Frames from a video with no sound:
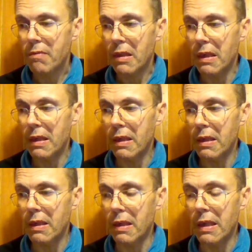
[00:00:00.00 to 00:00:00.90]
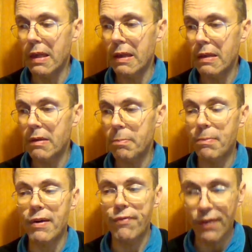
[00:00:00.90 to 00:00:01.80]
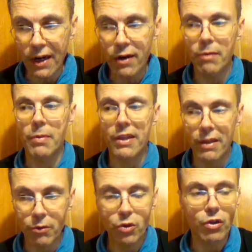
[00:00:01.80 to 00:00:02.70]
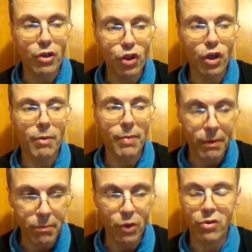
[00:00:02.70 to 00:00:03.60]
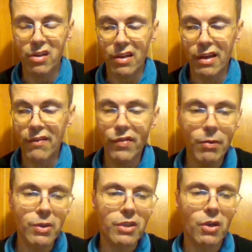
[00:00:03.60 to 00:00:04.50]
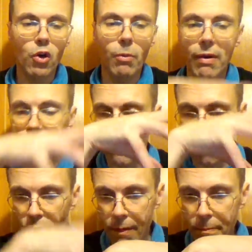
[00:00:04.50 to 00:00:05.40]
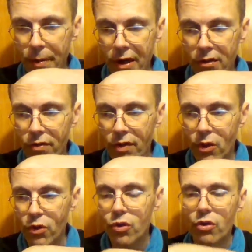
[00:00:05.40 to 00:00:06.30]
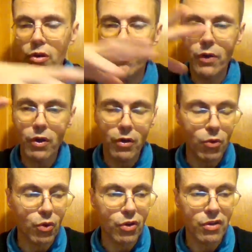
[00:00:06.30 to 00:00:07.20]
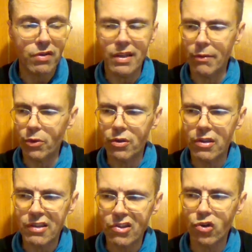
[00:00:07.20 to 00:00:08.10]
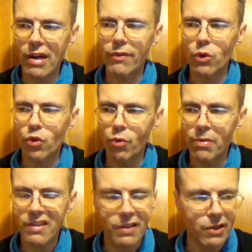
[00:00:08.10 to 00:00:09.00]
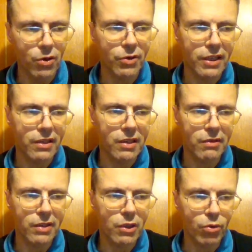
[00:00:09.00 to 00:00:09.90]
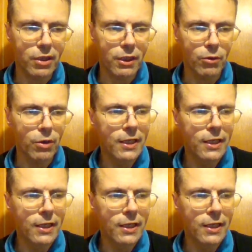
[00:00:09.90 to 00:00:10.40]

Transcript: uh, and preferably they would do the job remotely. If there was a Roma from one part of the Kosovo, or they would travel to Macedonia even to kill